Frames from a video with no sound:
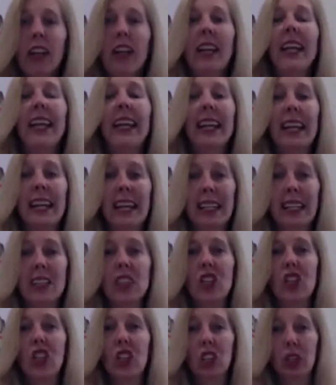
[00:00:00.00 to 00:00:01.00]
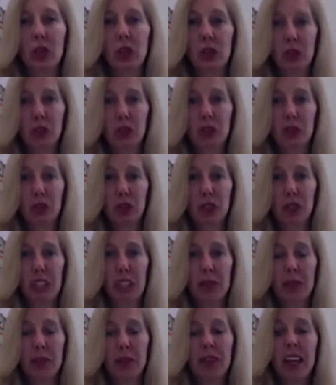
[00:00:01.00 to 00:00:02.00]
It is
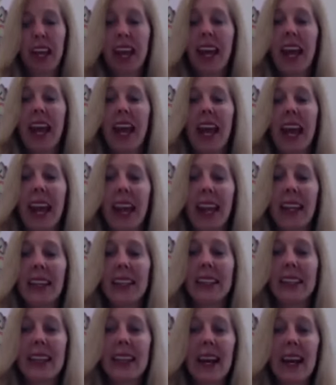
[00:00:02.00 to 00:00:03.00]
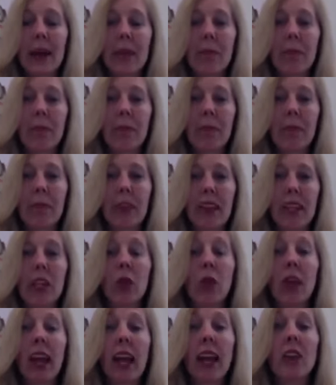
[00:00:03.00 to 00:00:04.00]
gluten-free, and um, you
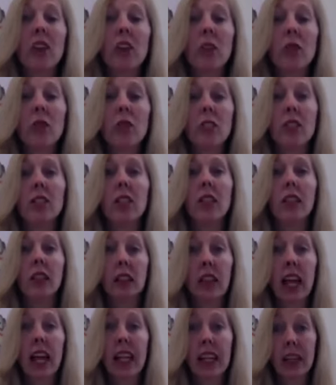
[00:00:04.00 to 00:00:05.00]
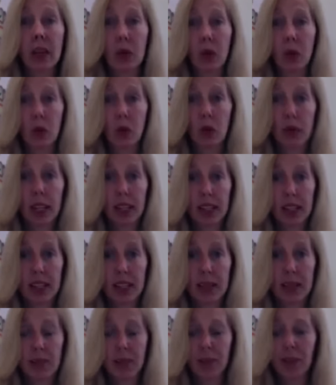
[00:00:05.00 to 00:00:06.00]
can use it like wheat.
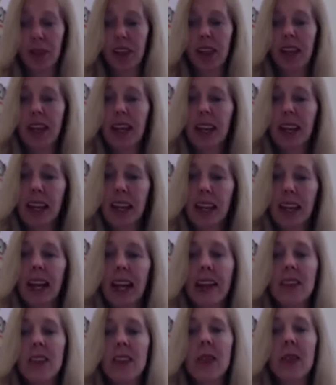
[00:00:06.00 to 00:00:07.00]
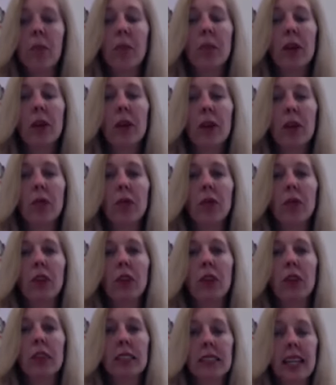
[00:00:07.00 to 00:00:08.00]
It has a
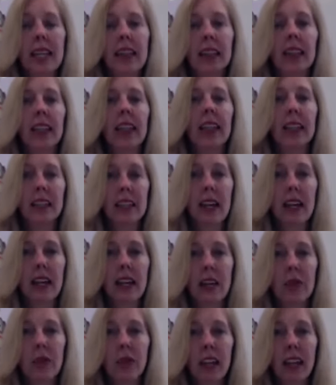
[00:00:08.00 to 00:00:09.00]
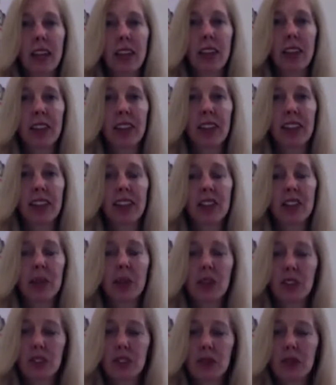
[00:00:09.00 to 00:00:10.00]
beautiful, delicate, nutty flavor,
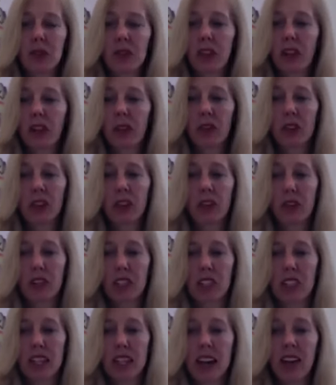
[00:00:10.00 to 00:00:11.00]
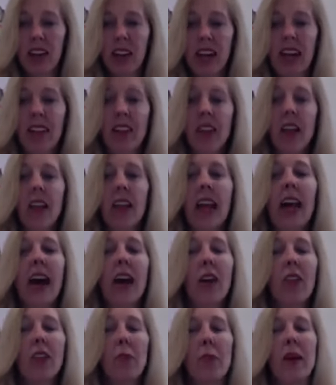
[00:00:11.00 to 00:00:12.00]
so it's very, very versatile, and the
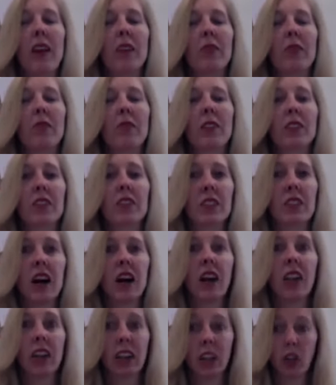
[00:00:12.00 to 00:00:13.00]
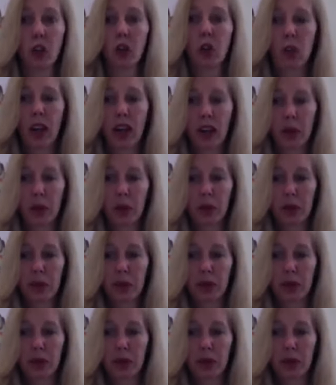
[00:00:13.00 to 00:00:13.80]
health benefits are incredible.